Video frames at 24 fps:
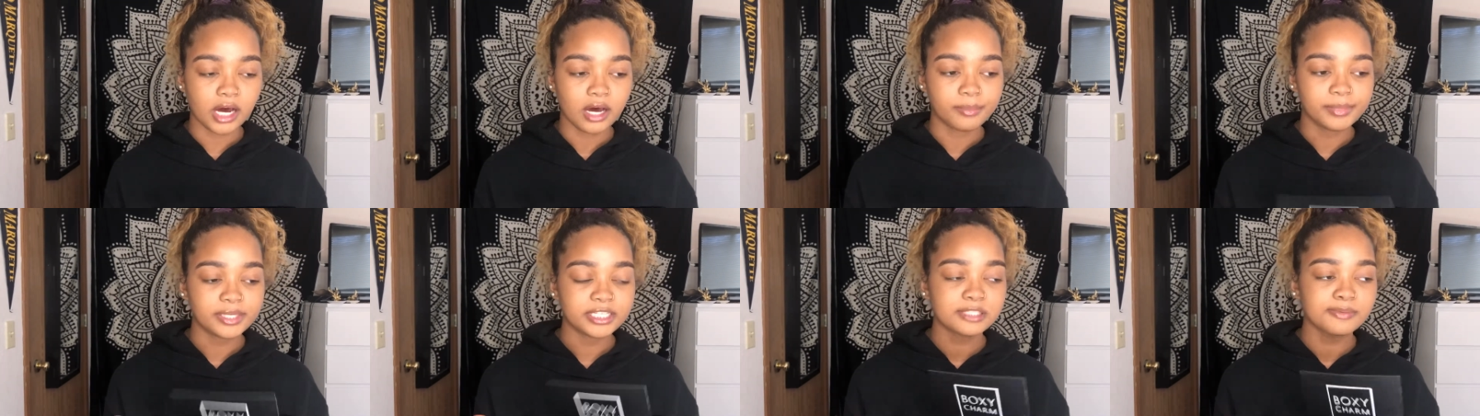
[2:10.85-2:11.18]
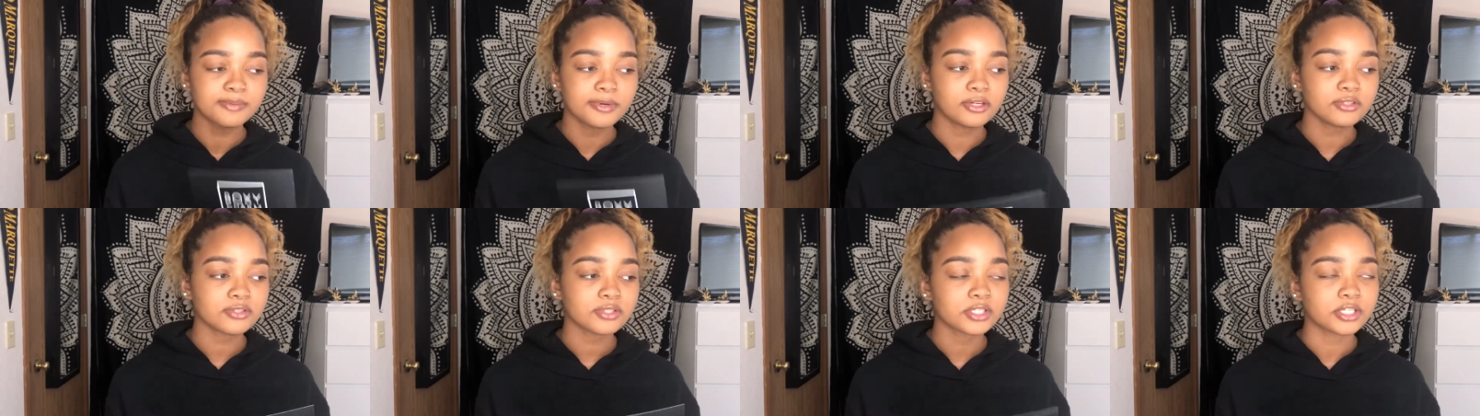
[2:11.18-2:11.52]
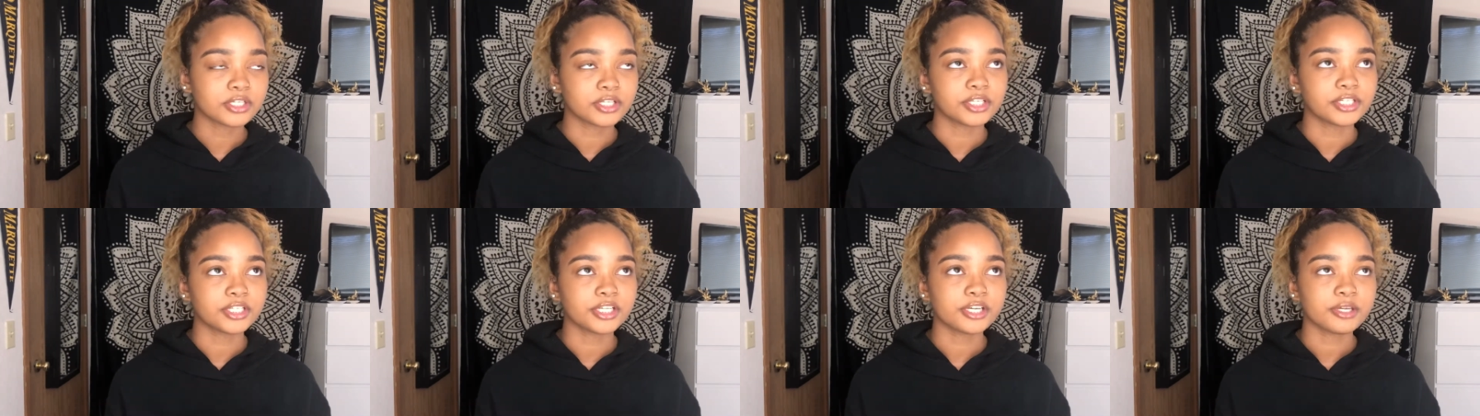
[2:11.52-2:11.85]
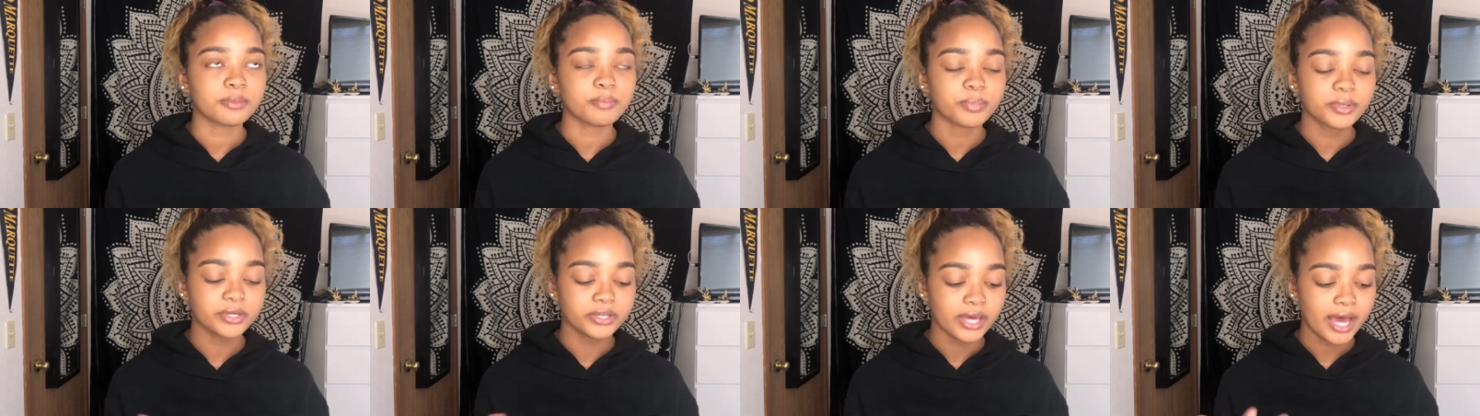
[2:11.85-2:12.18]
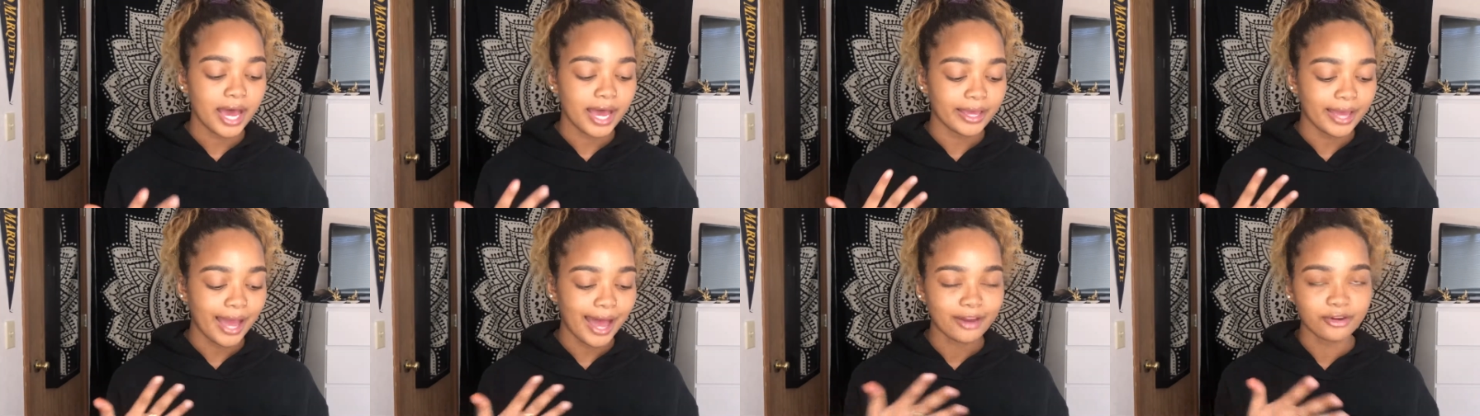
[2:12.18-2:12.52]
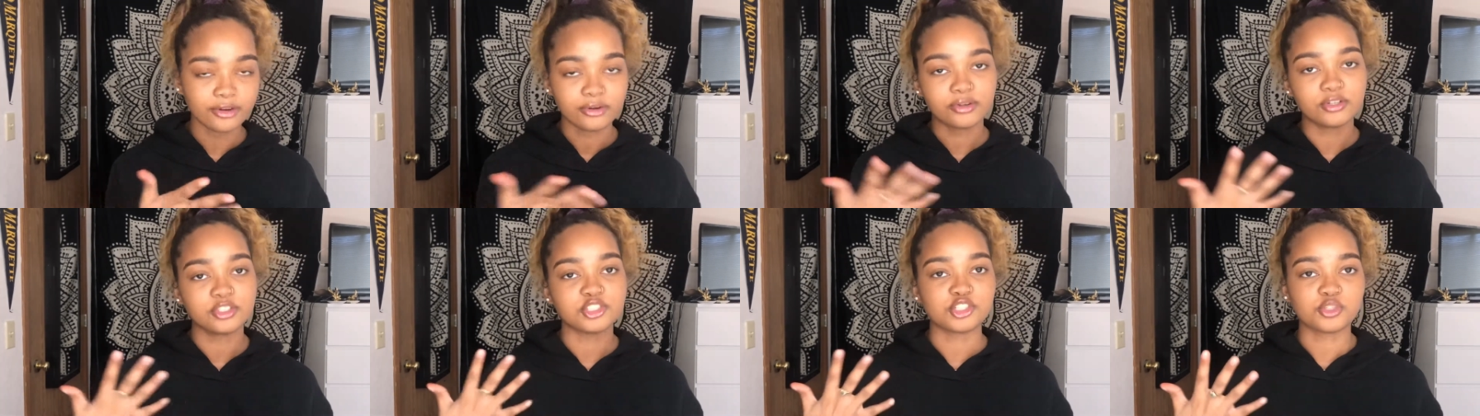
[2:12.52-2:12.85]
it smells good, but I
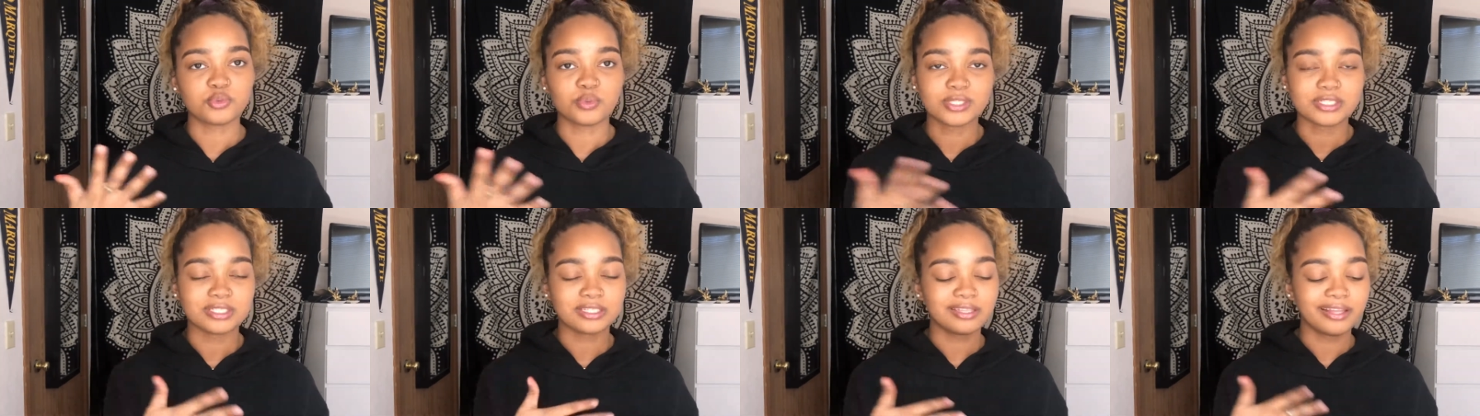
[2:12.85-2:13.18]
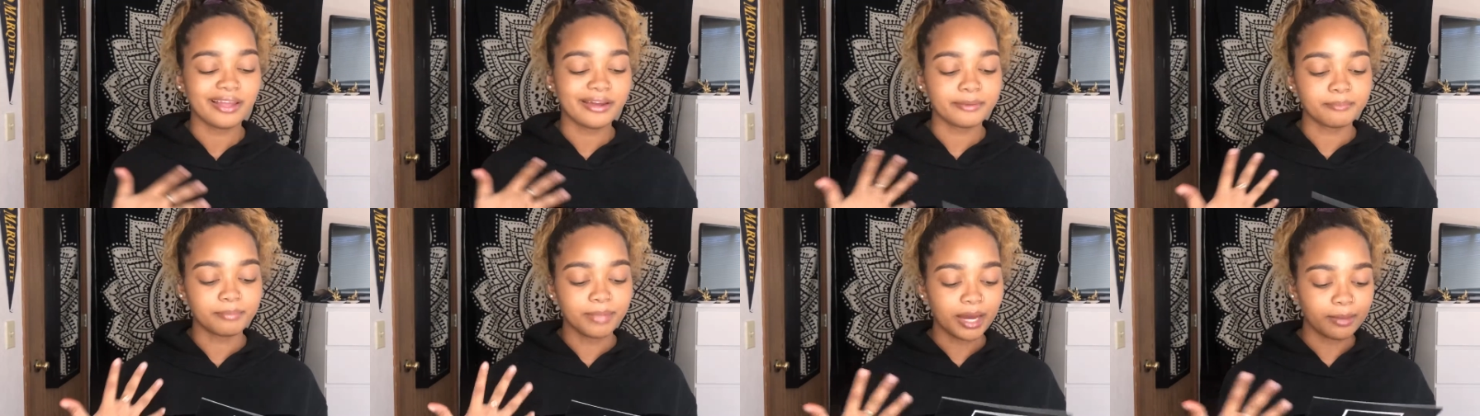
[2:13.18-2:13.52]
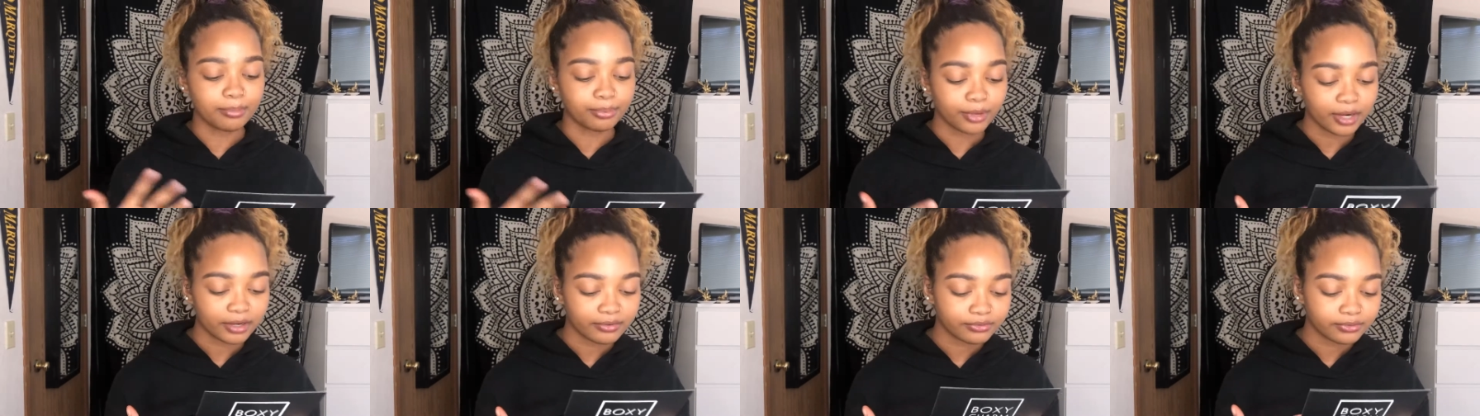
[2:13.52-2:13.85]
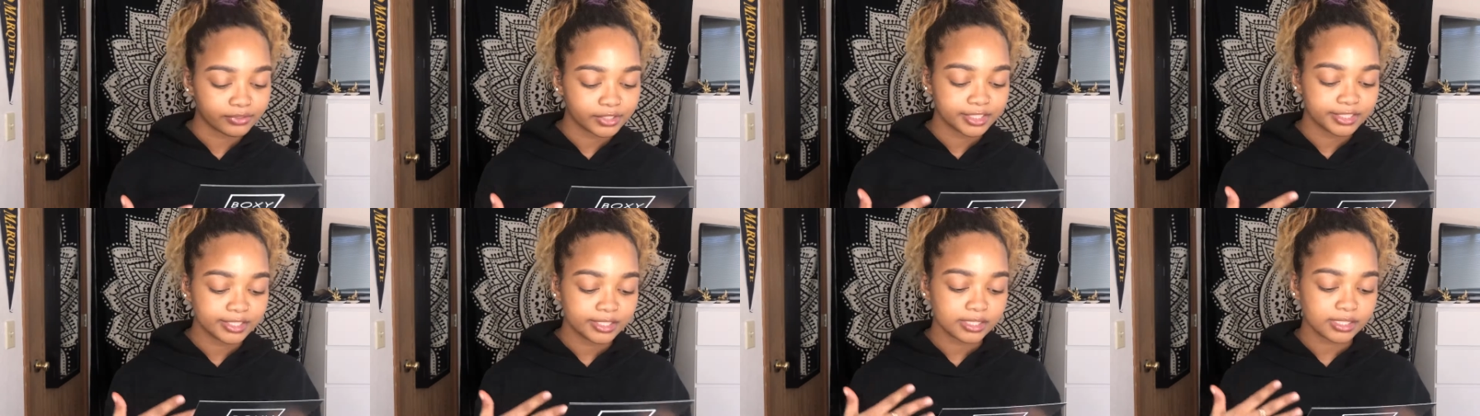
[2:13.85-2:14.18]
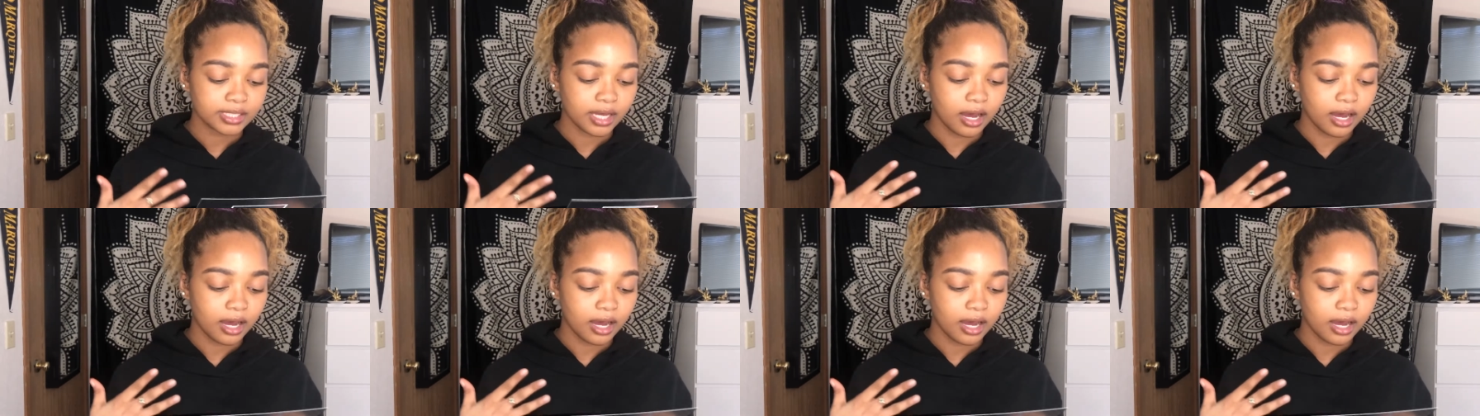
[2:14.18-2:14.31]
don't know, it just wasn't like my preference.